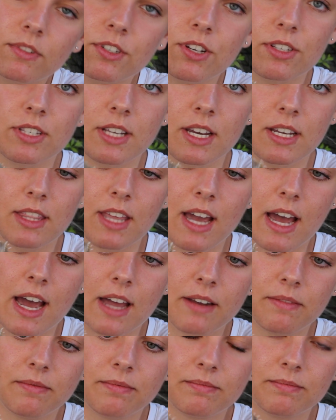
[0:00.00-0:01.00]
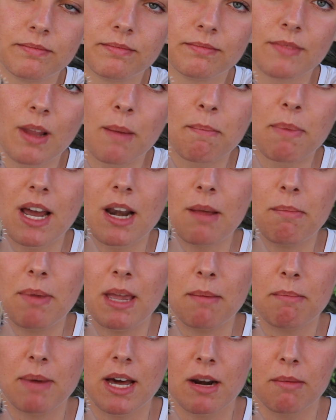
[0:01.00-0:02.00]
just like that, bada
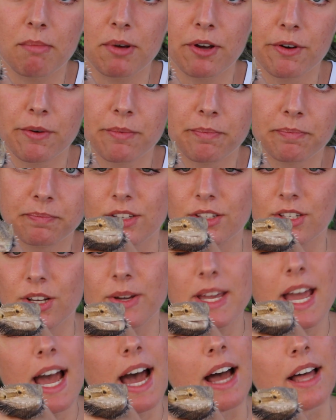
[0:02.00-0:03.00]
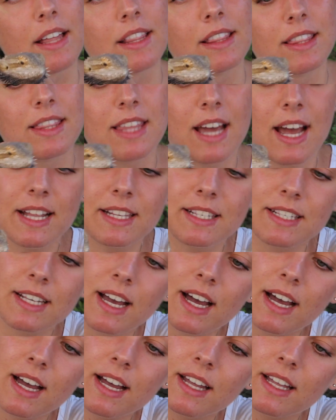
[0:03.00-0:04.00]
bing, bada boom. So yeah, that's
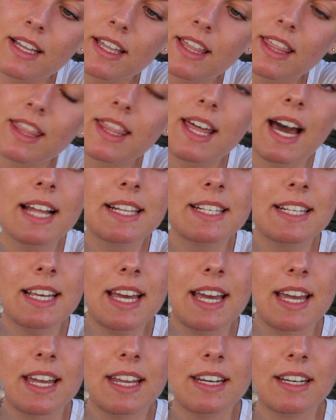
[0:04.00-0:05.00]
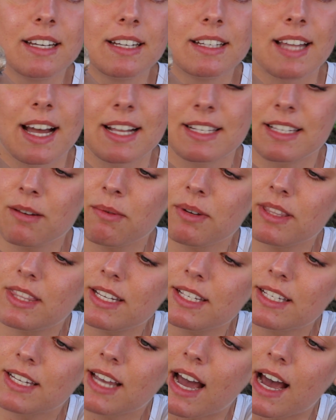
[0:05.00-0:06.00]
it. That's it with
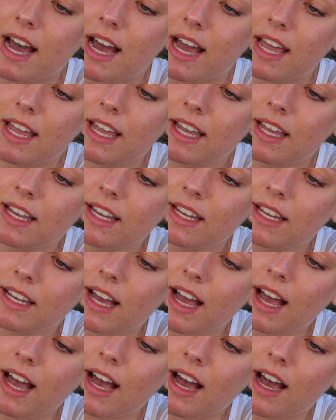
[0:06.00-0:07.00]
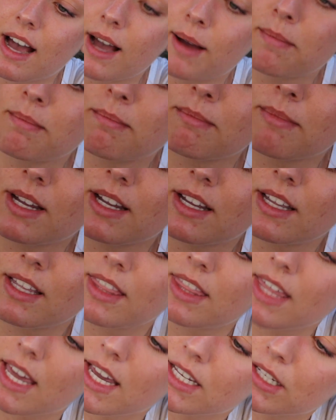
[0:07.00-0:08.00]
this guy.
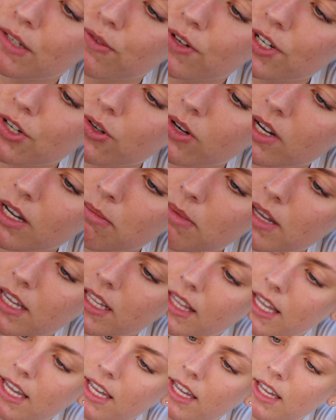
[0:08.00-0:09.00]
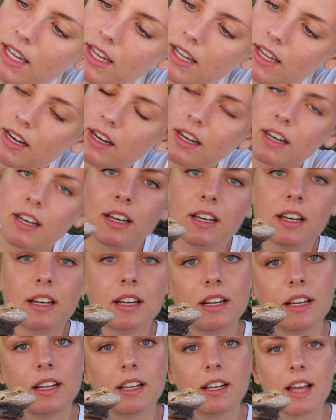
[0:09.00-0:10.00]
Thanks for joining me, Lincoln.
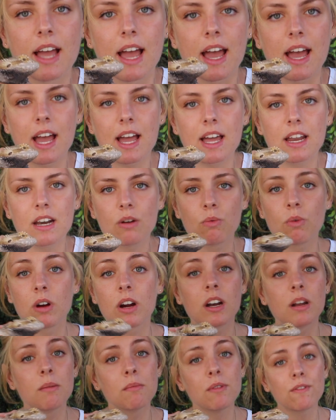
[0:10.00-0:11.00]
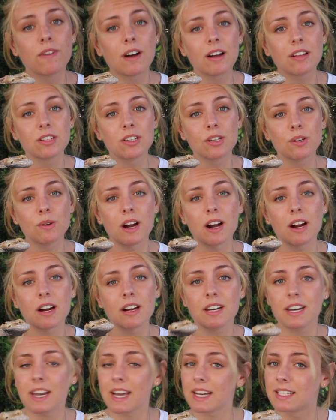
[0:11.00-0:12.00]
And we're gonna move on to
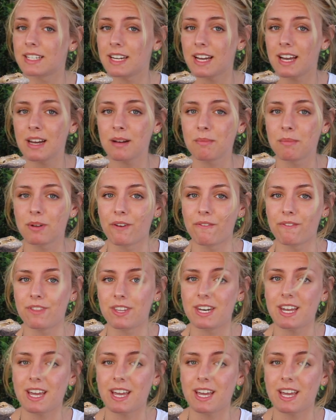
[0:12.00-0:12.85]
our next animal of the